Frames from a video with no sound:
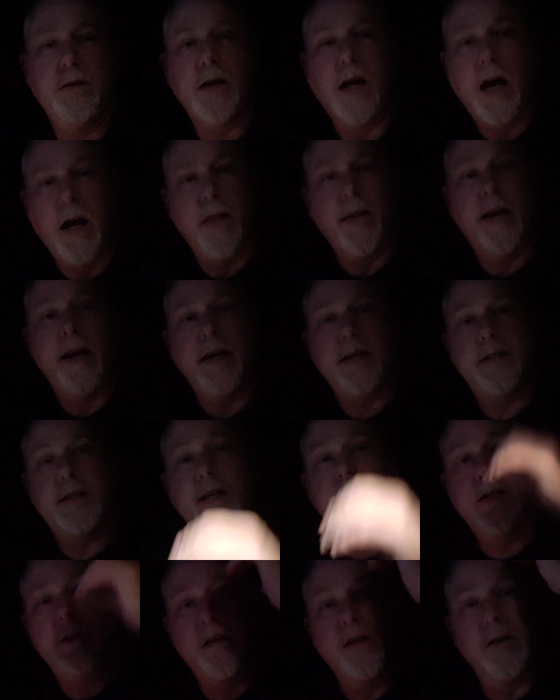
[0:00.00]
holiday
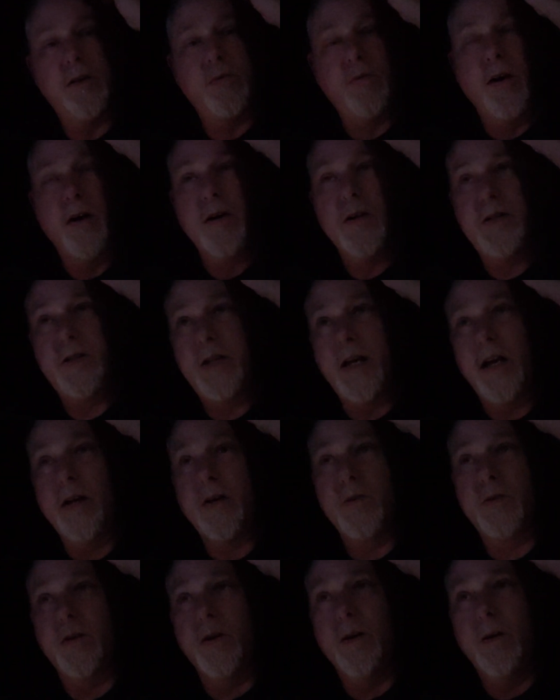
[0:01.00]
season as far as
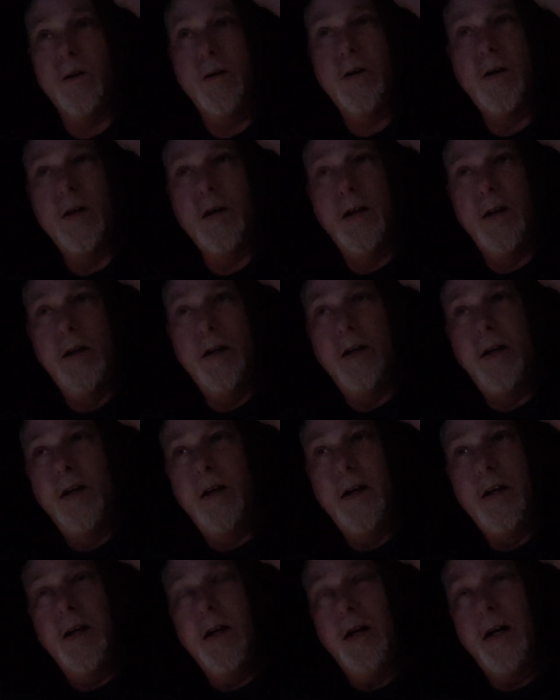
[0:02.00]
sales go.
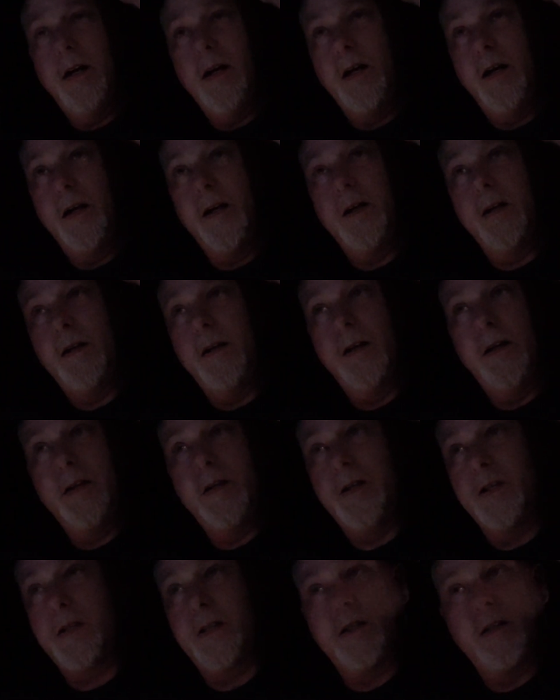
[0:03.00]
I
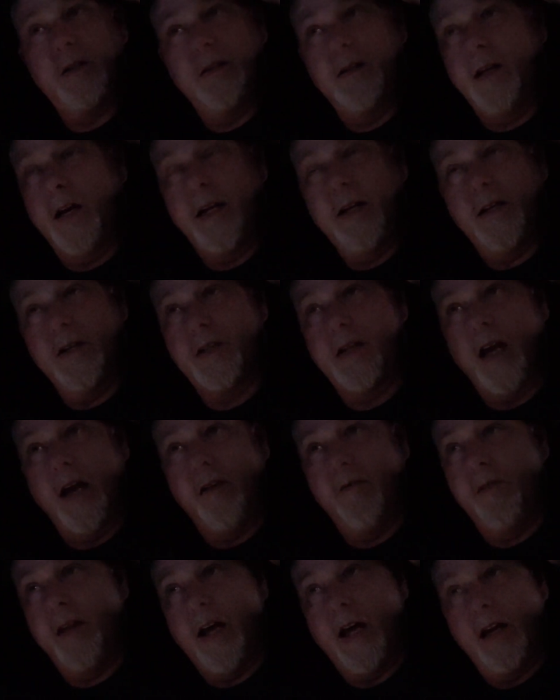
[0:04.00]
just
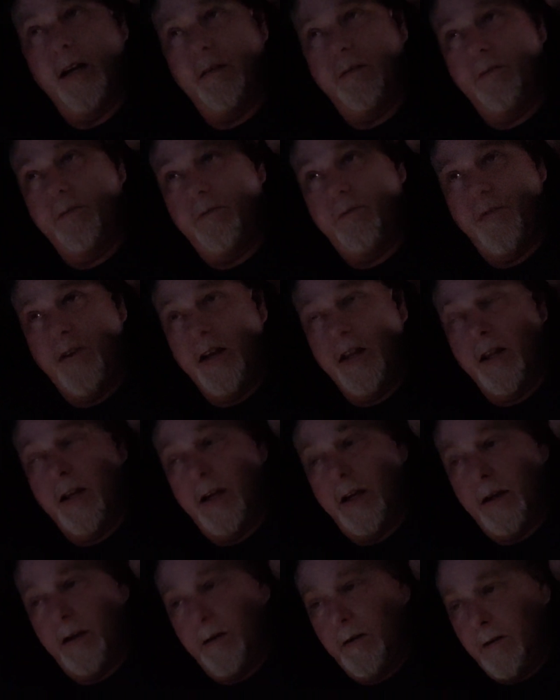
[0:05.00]
have that
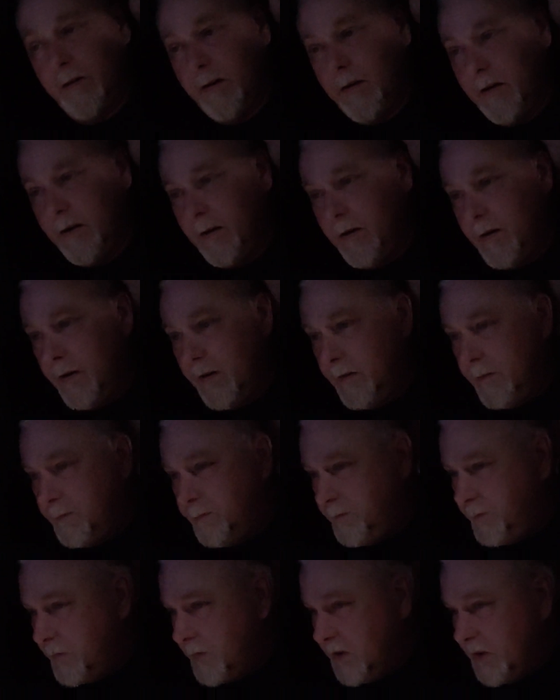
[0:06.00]
feeling,
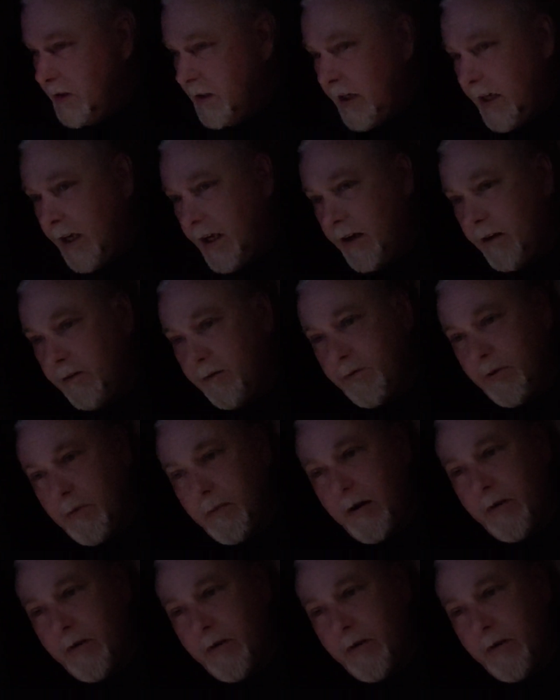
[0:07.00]
and from